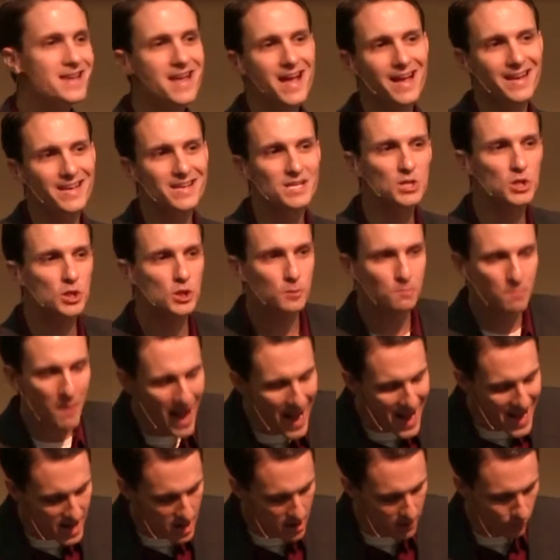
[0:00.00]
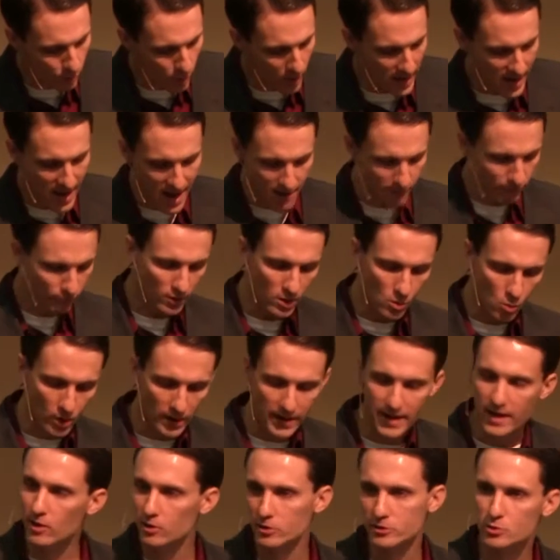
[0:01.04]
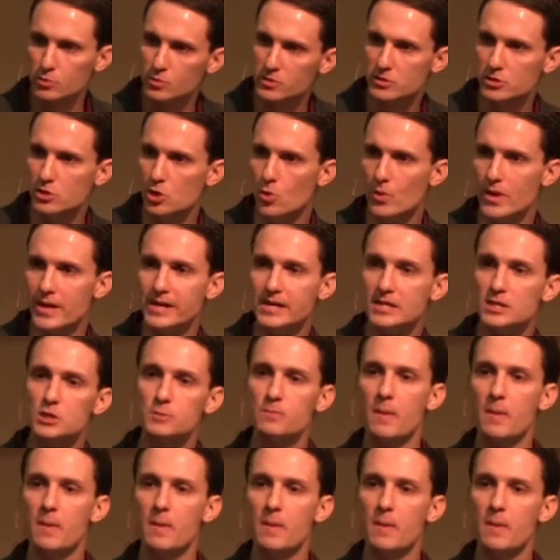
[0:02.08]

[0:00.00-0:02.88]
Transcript: And yet, in spite of what everyone else was doing,